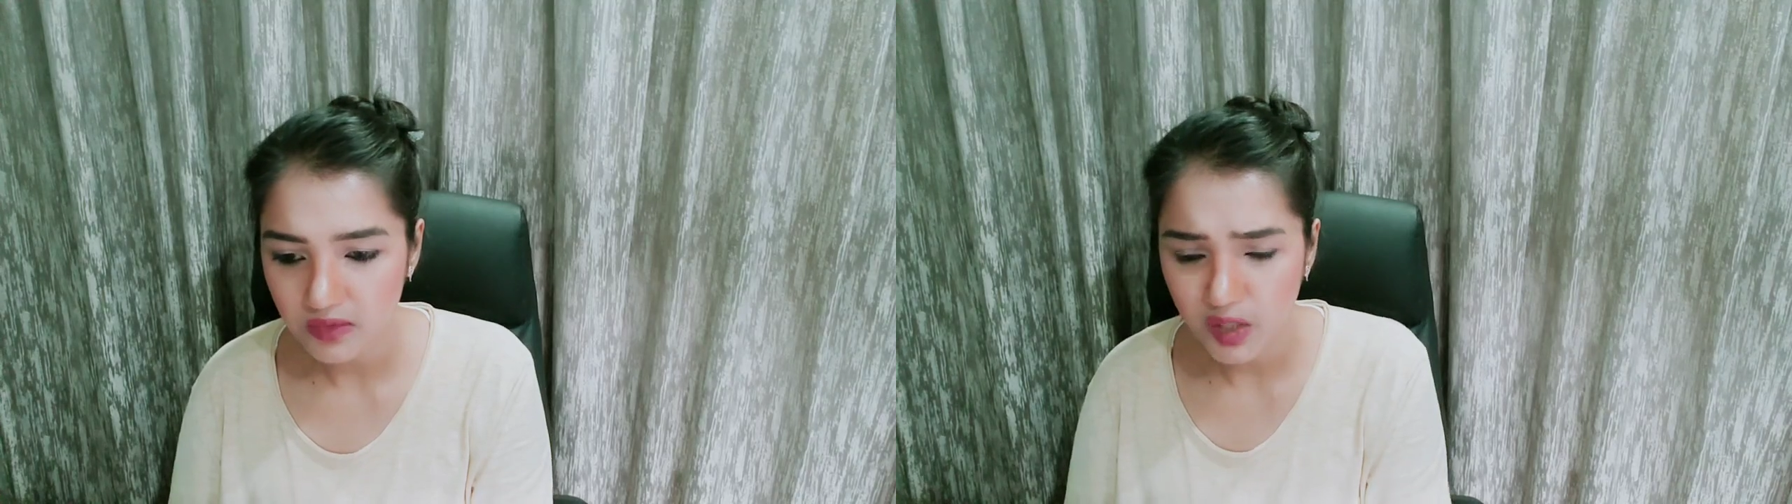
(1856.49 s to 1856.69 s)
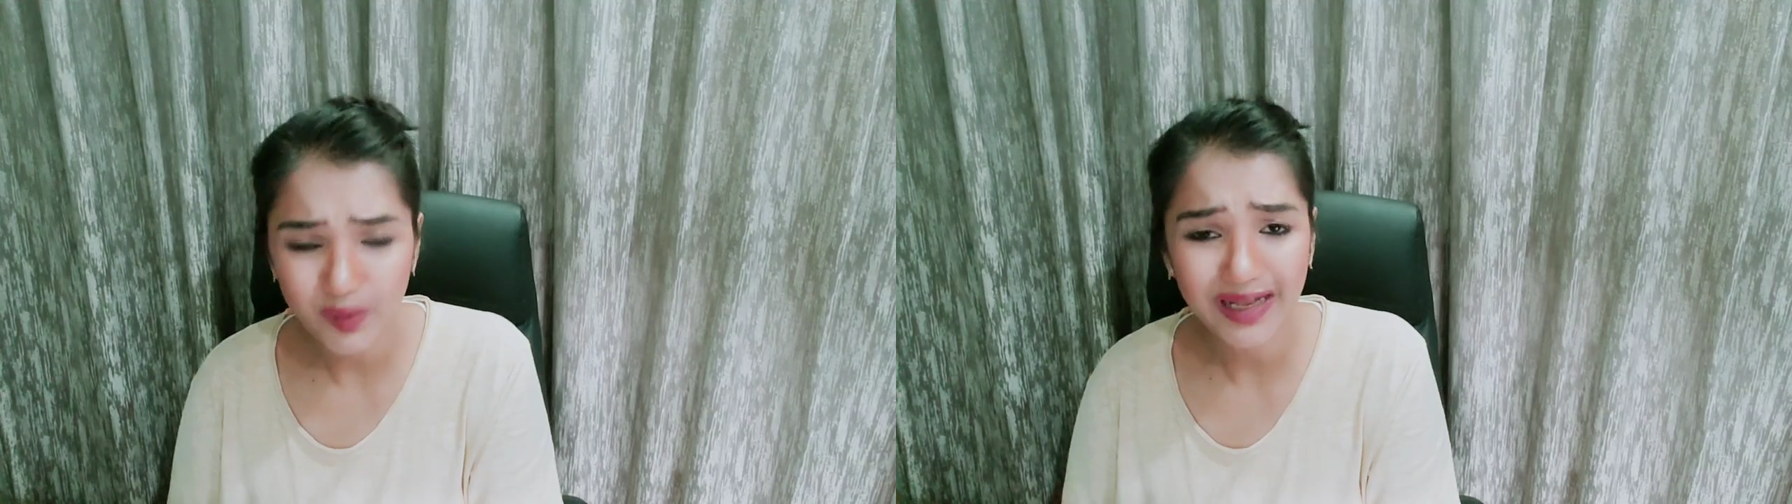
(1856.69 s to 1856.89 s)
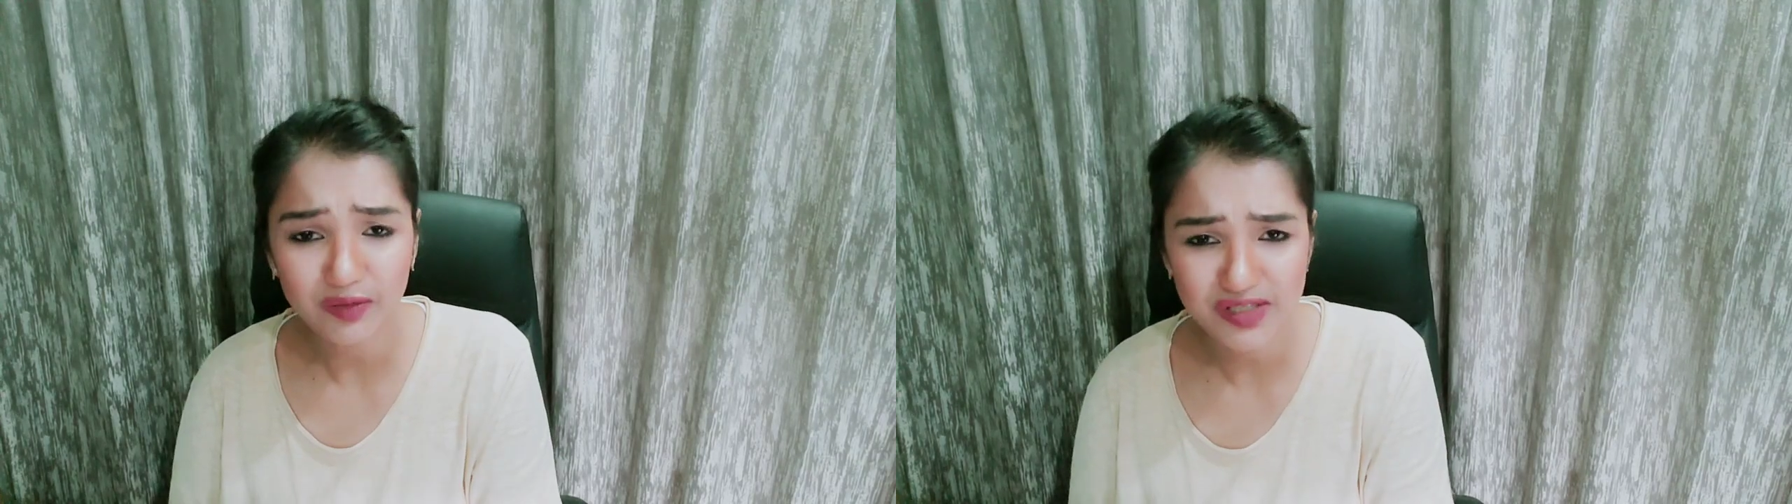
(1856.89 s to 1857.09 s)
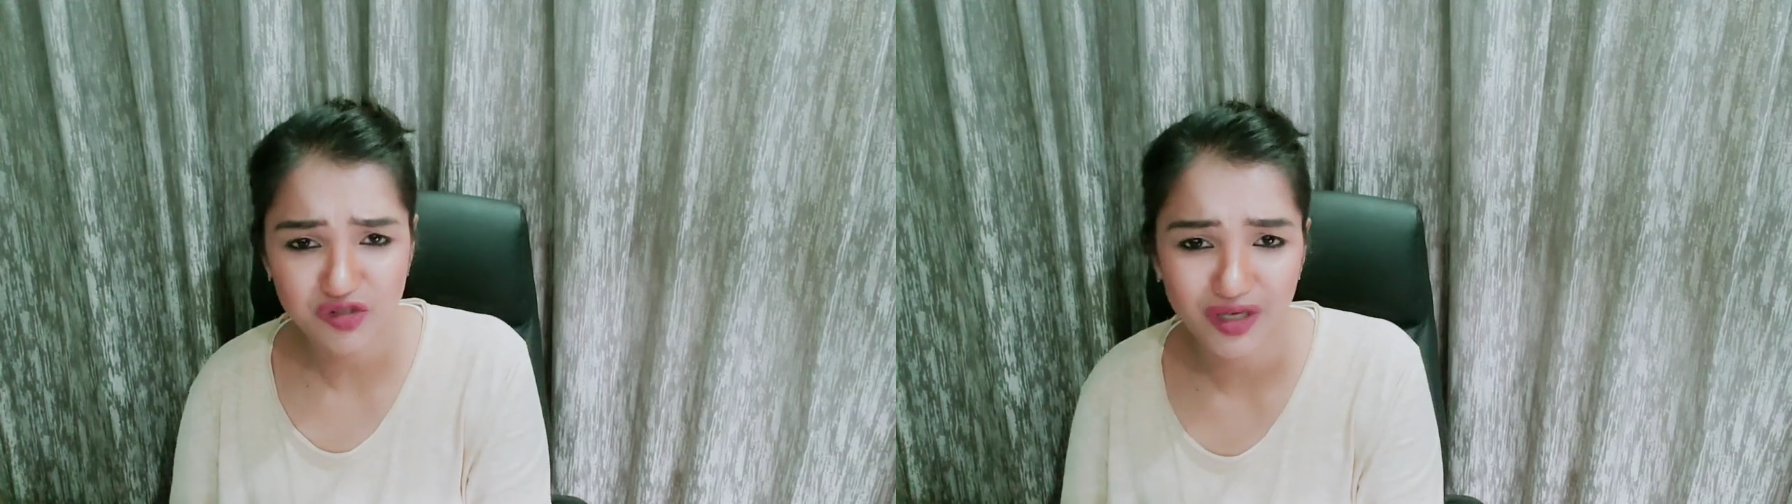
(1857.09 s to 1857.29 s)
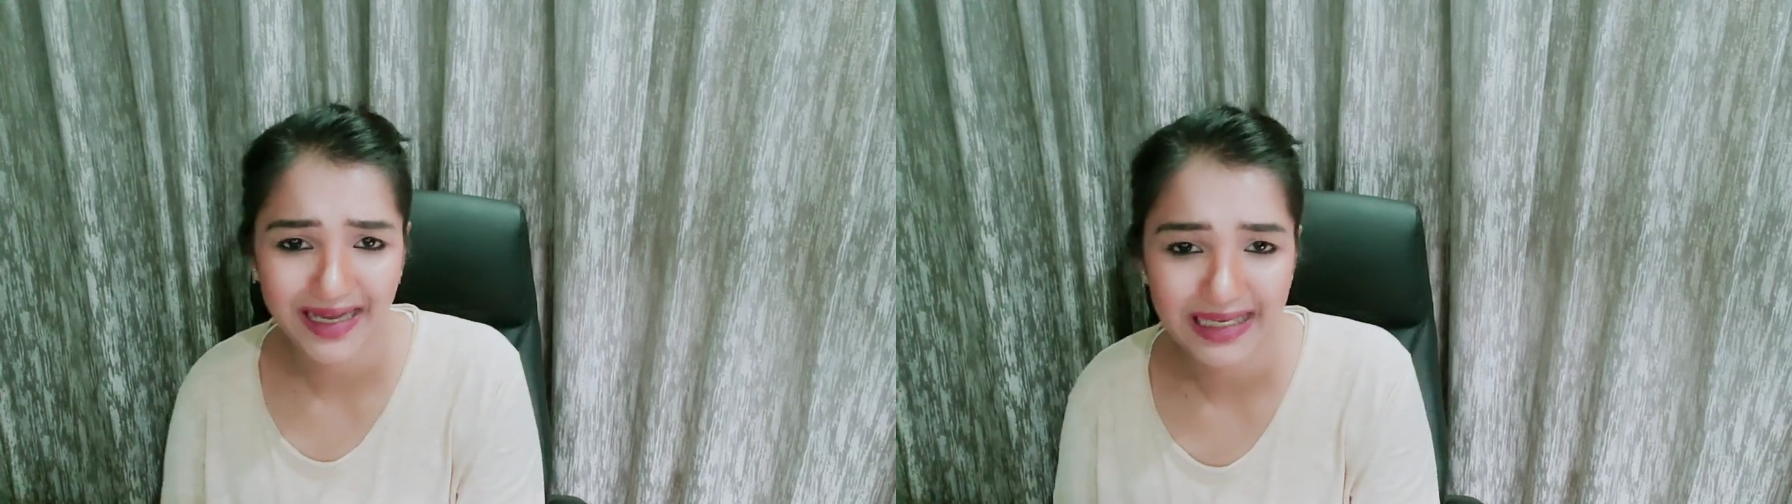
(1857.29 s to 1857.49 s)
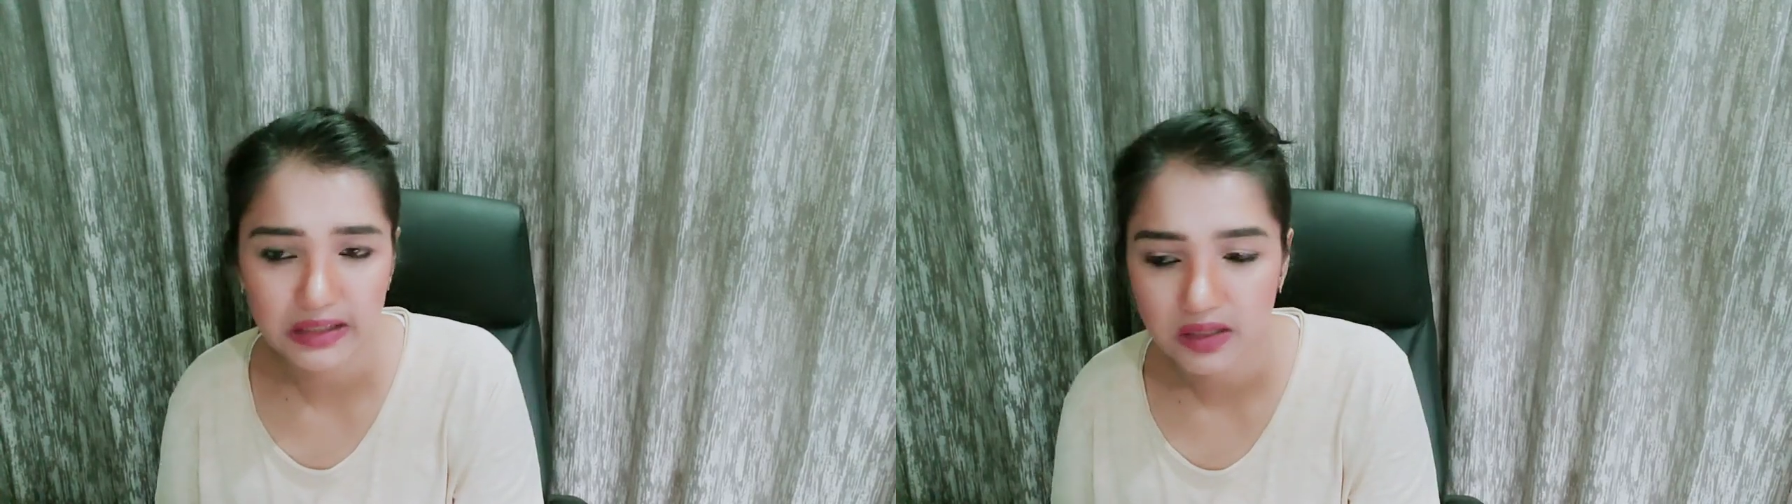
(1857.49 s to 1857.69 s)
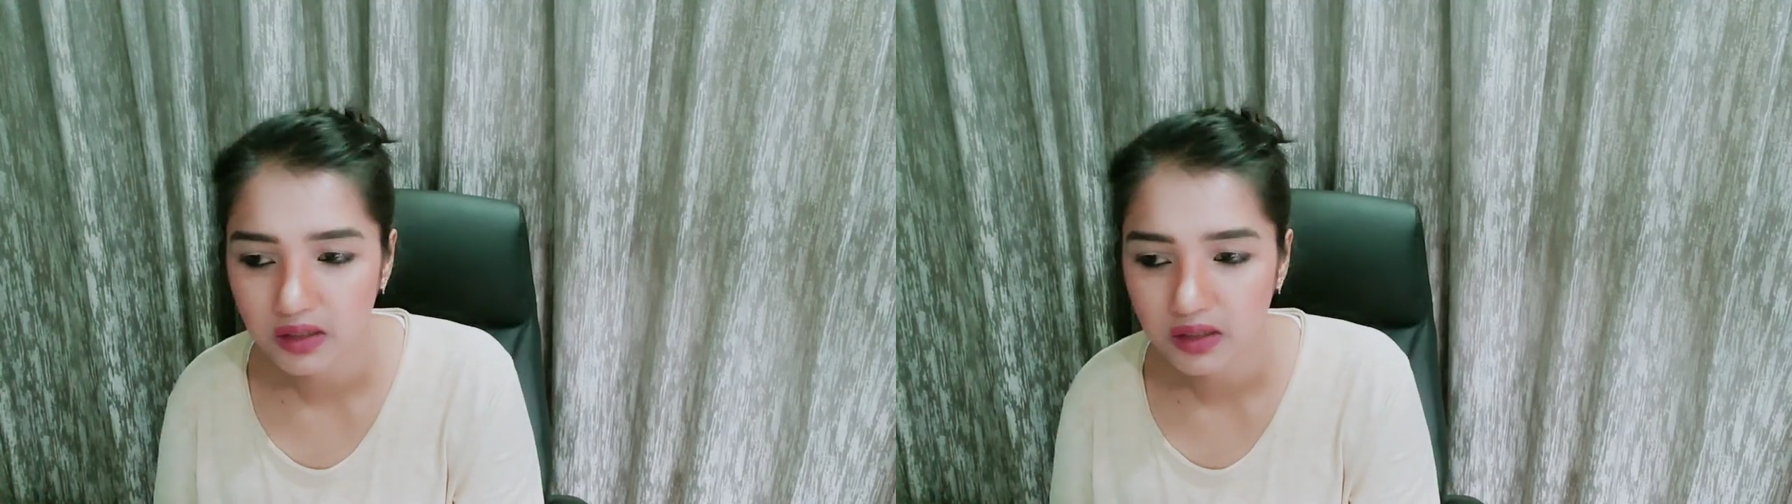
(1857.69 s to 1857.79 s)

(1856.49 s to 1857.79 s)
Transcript: when i was a child